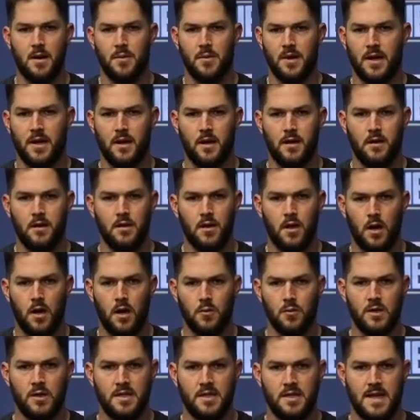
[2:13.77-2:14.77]
We got a
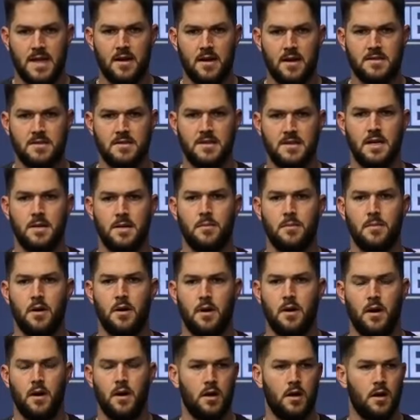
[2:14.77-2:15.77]
really talented team
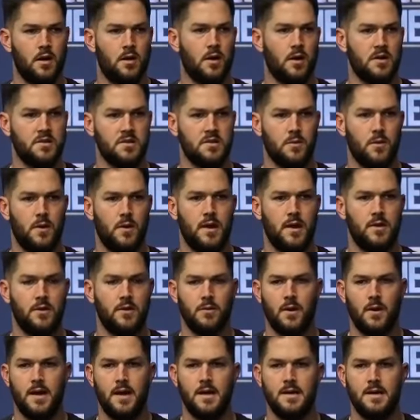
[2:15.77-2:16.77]
across the way in the
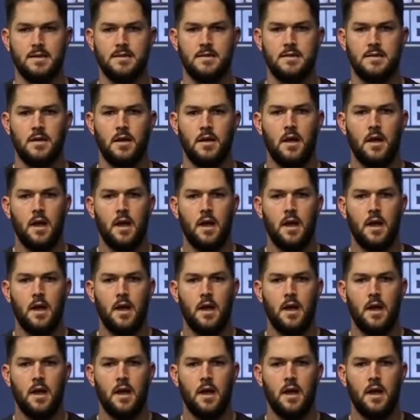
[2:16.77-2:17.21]
Rays.